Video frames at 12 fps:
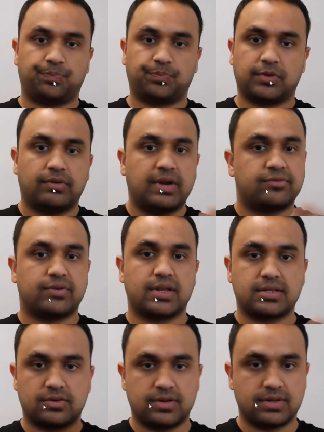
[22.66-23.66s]
great
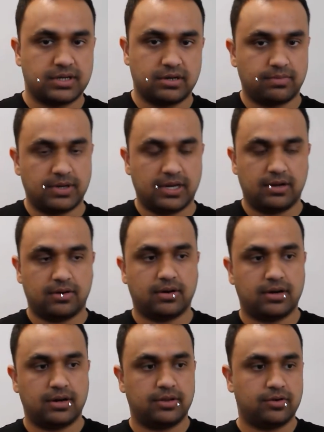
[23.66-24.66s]
restaurants near me
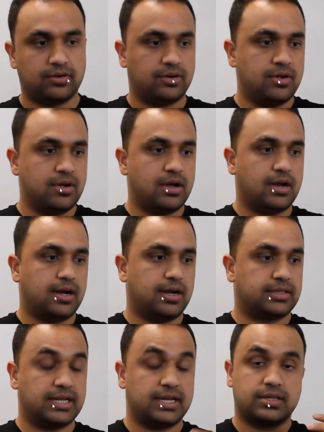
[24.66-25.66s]
or,
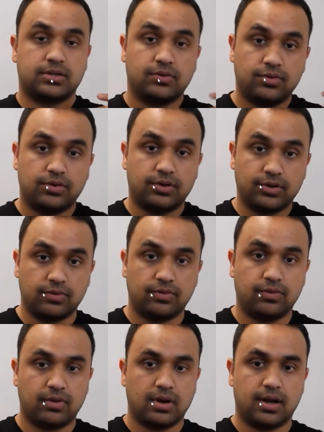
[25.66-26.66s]
things to
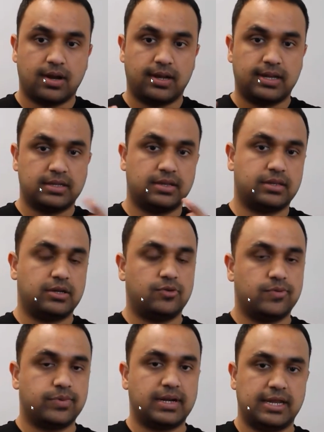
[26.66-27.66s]
do in this new
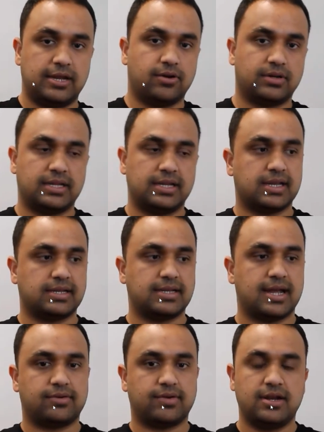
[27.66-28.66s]
city or things like
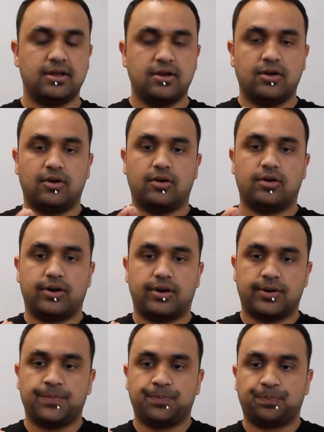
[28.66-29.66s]
that, right?
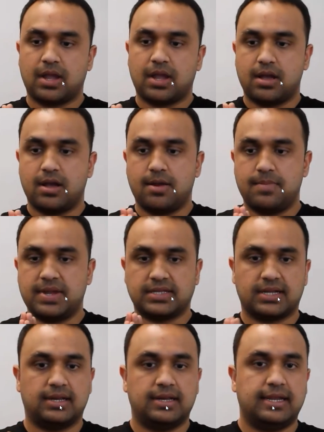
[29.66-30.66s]
Or
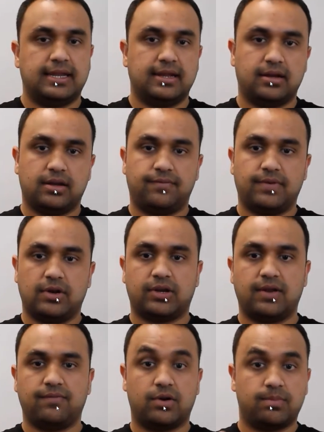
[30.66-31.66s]
basically, if you're
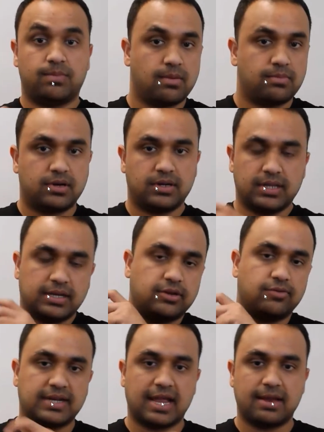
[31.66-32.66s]
looking for a plumber, then you
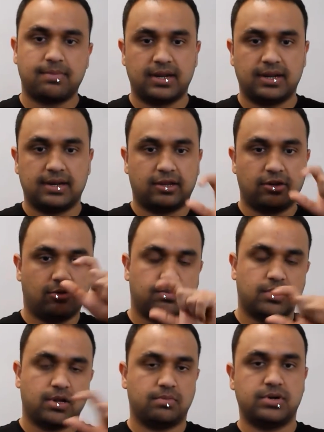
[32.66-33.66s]
will type it in like,
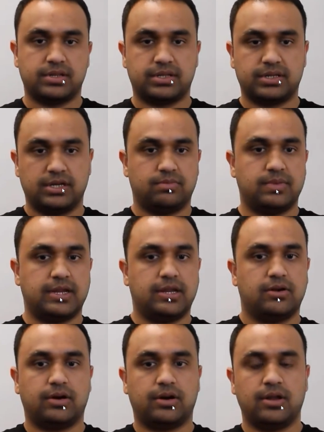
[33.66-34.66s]
plumbers near me
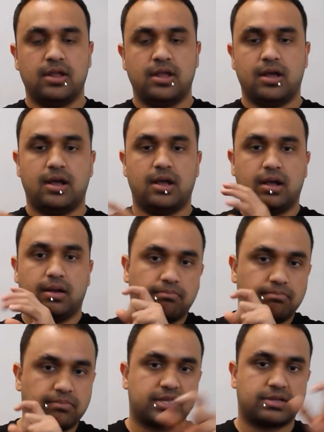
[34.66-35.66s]
or
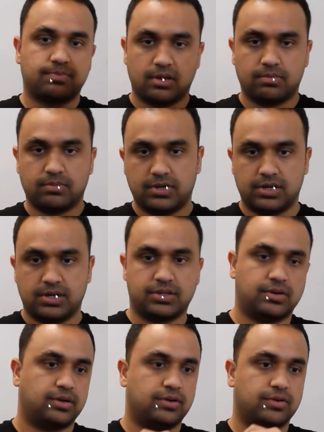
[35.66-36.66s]
best plumbers or,